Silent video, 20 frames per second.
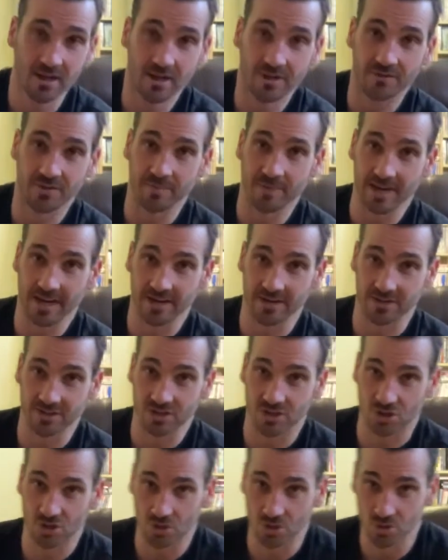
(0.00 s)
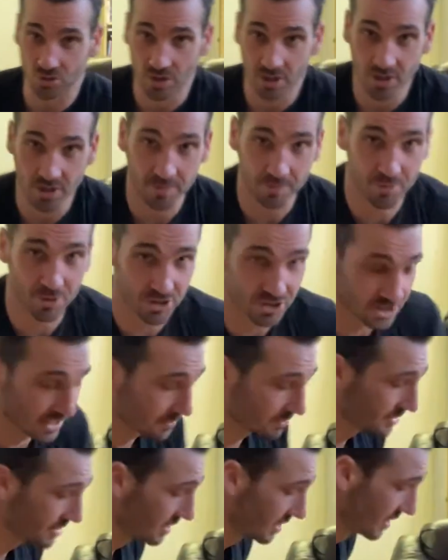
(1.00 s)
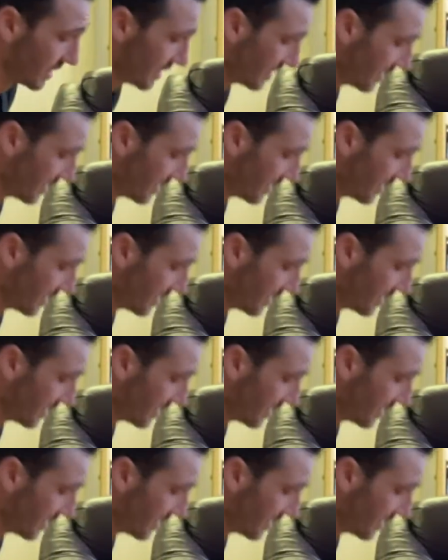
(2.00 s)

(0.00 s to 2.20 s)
From there into push-ups.